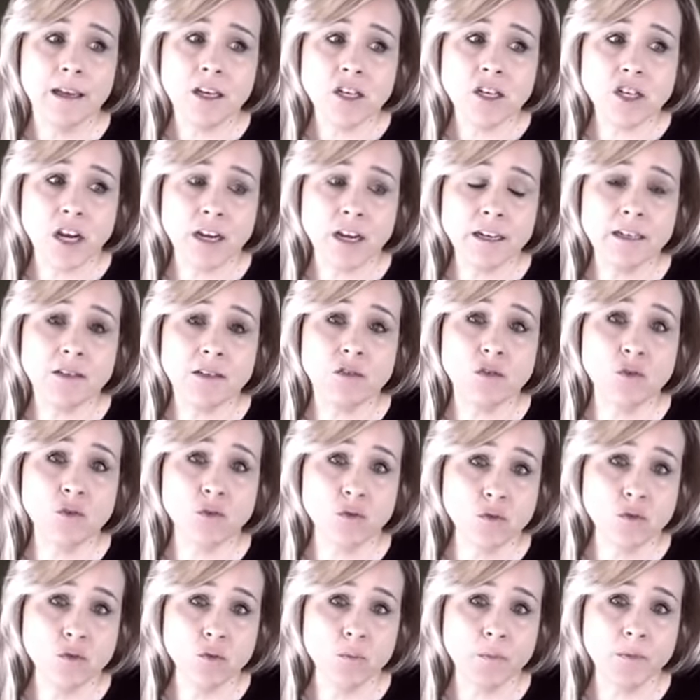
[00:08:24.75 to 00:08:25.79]
Chinese
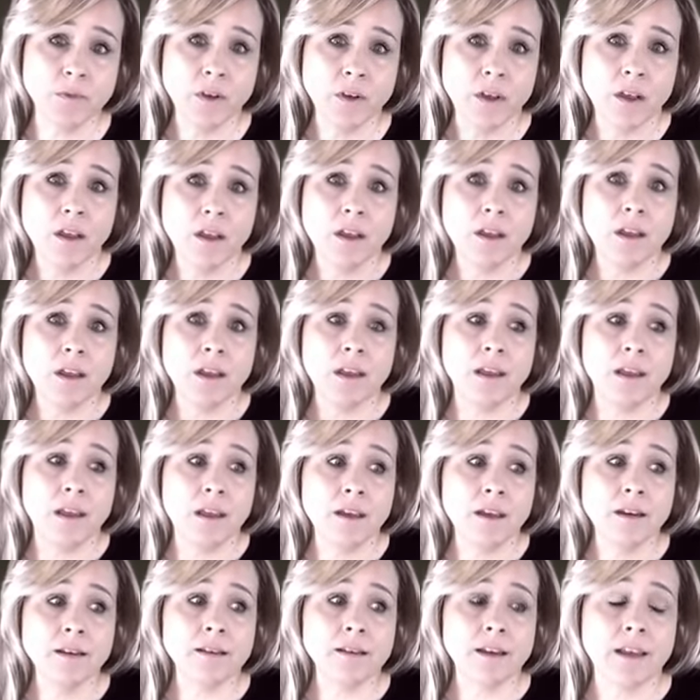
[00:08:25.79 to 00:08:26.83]
troops
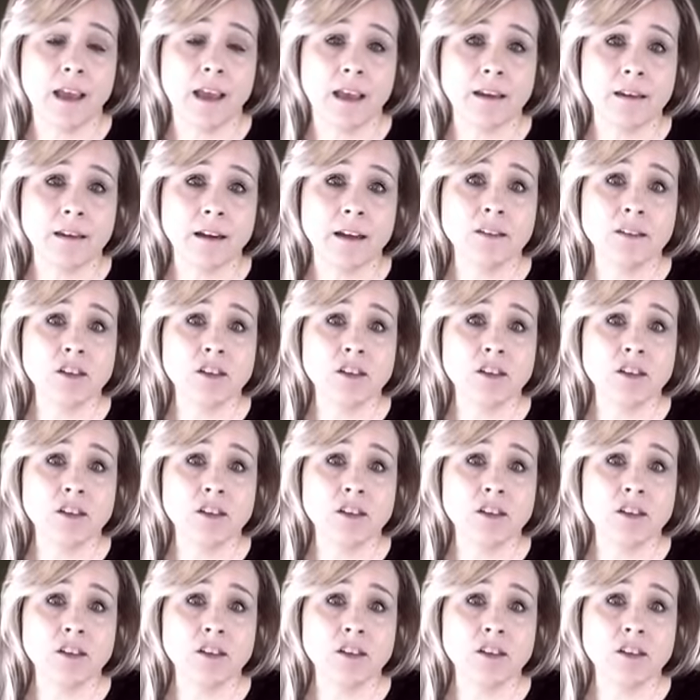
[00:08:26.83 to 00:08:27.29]
into Canada.